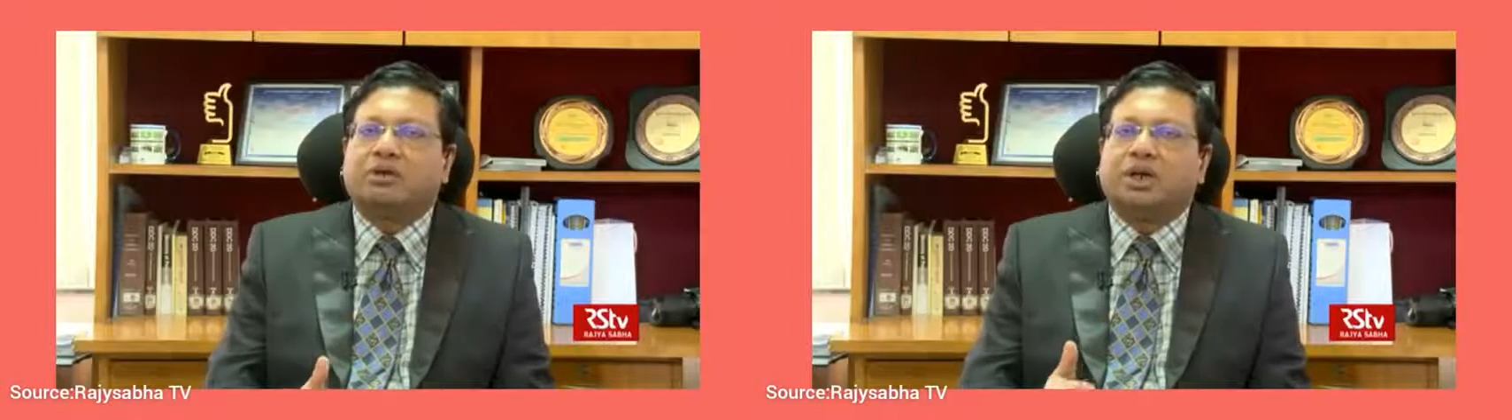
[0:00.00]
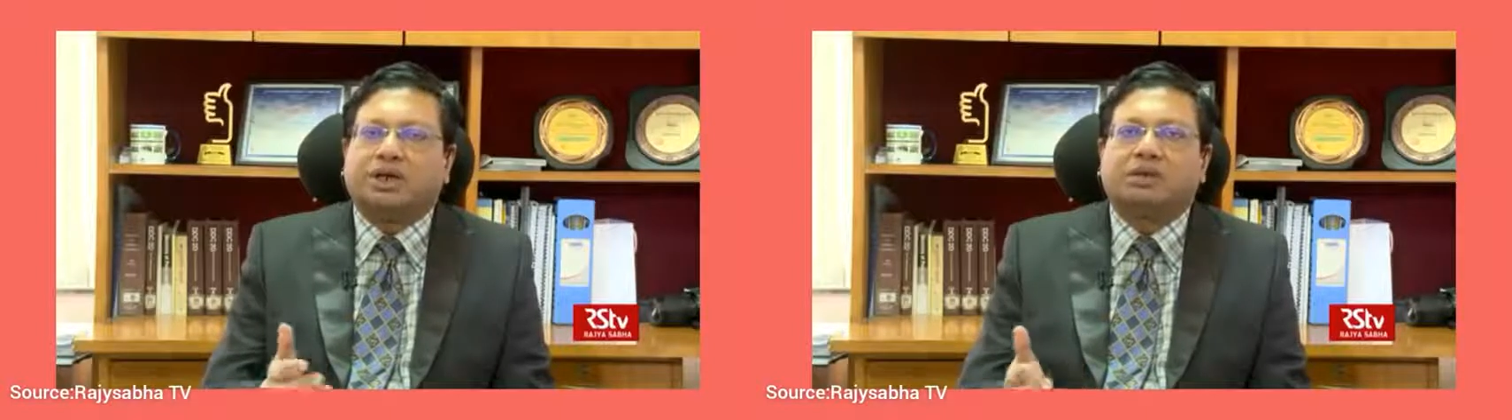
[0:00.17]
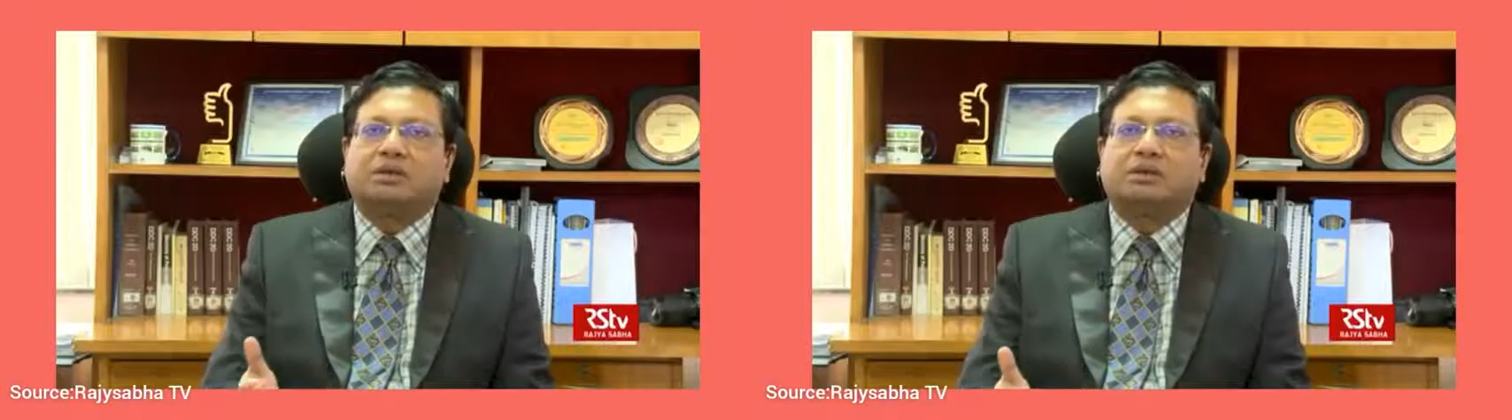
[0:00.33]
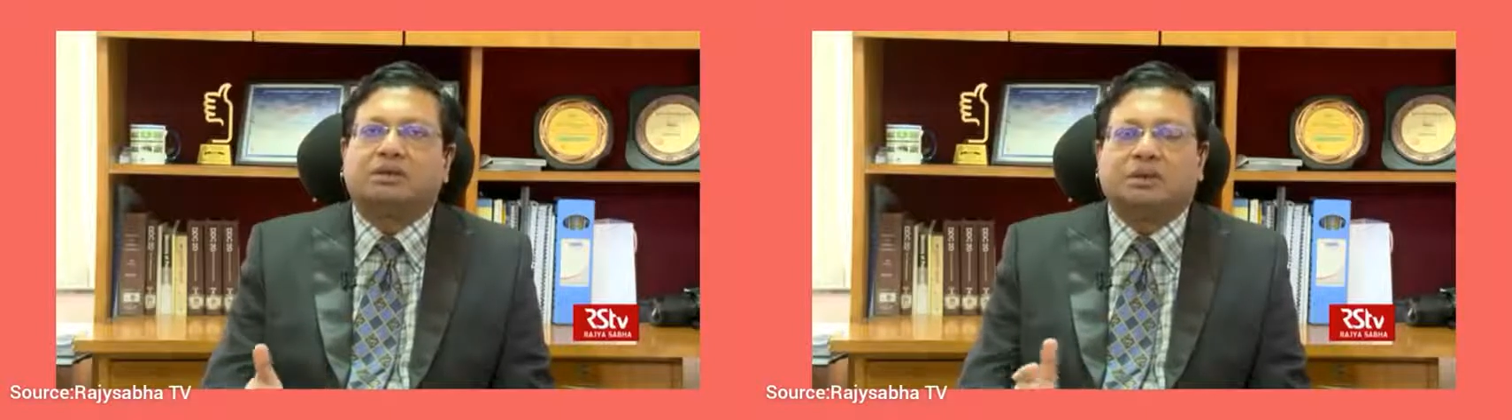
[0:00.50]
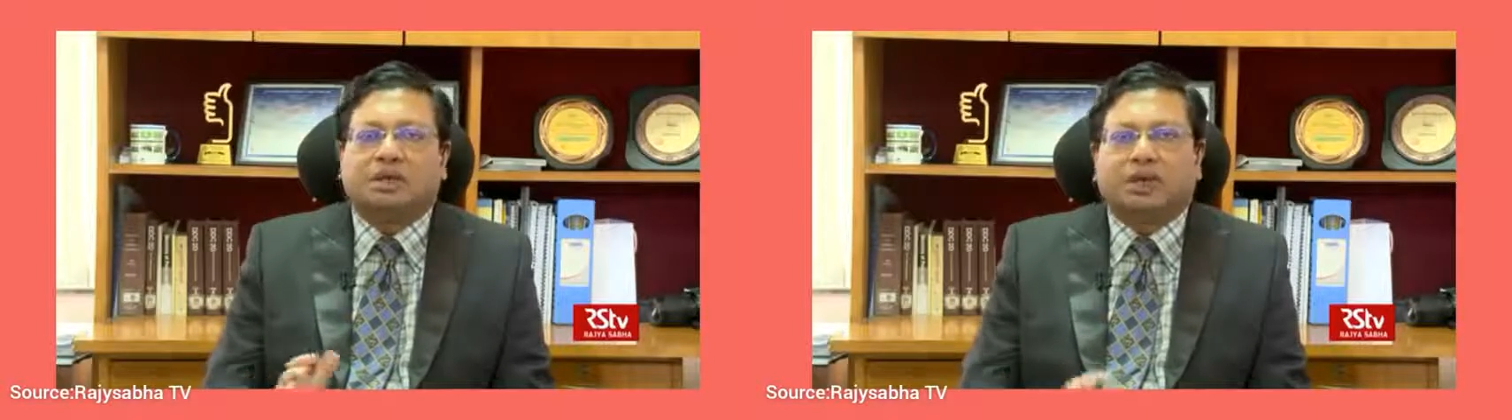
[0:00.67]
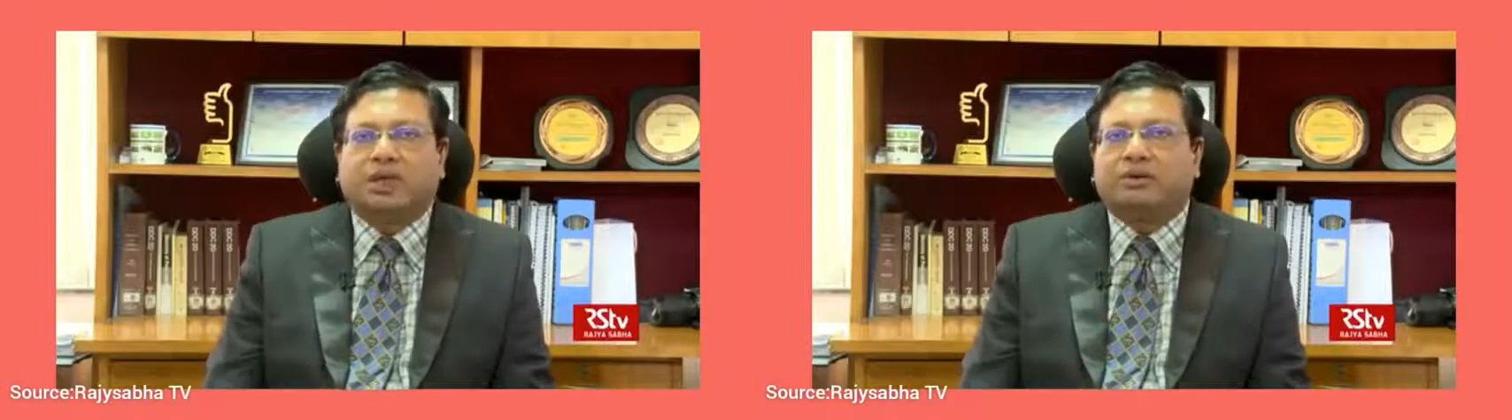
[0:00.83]
and
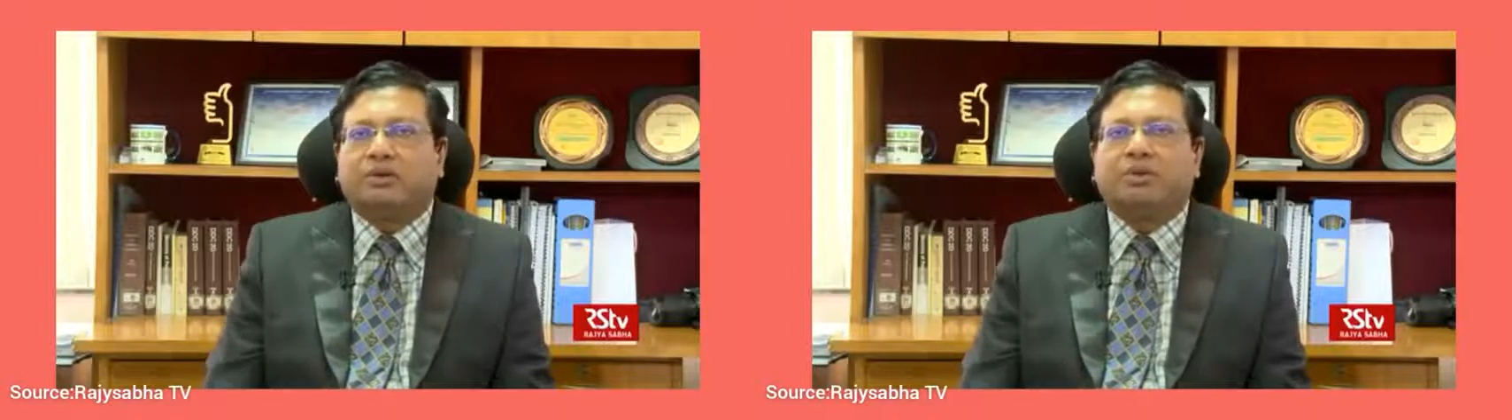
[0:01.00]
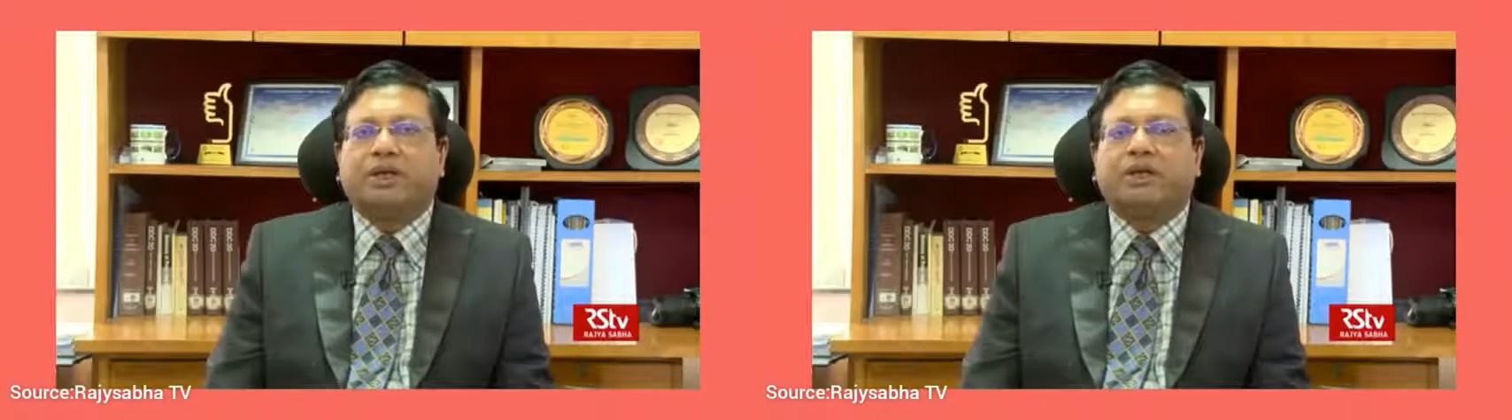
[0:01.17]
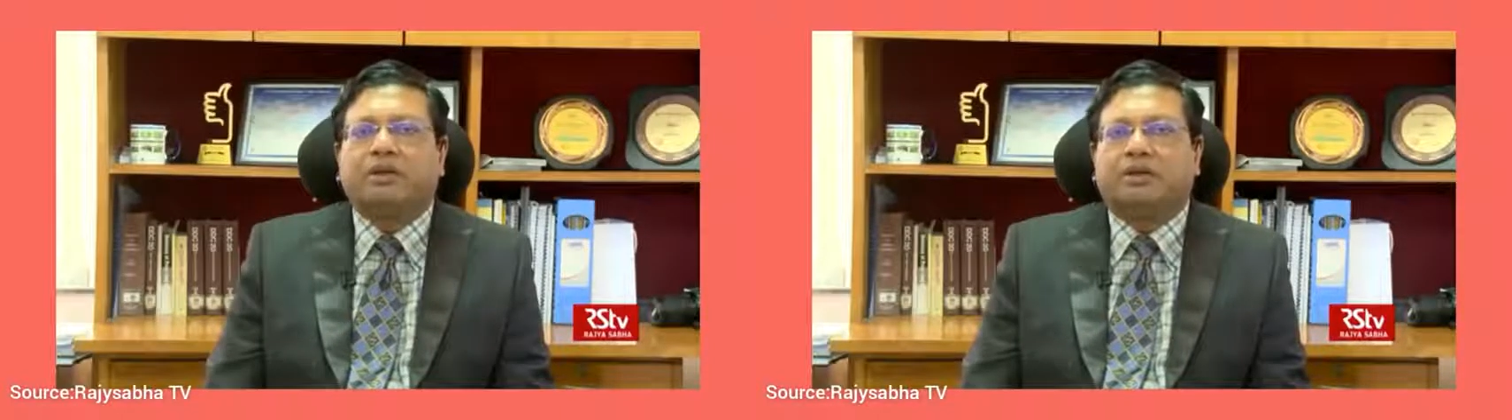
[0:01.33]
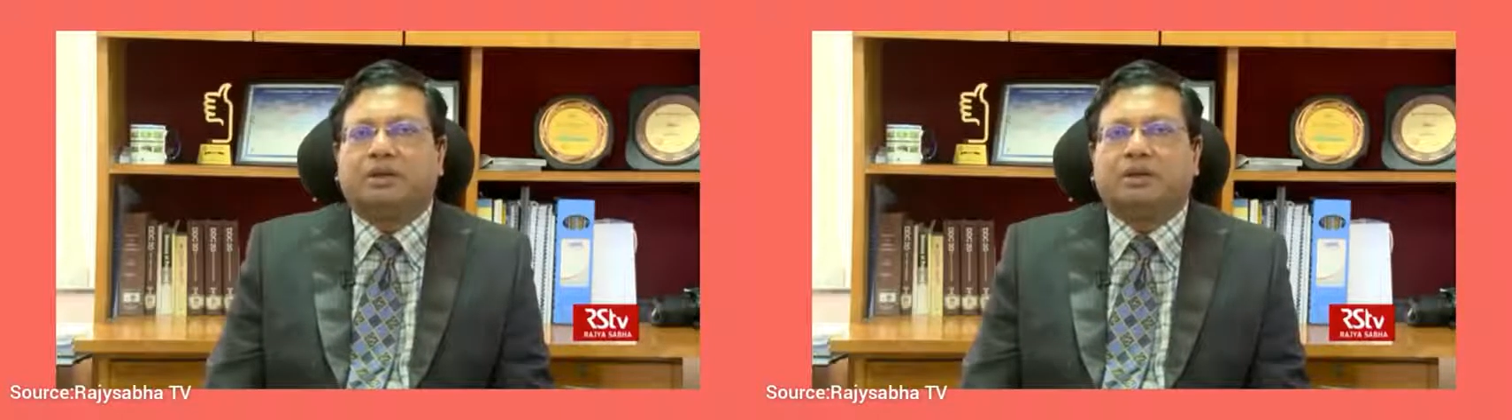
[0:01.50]
it will be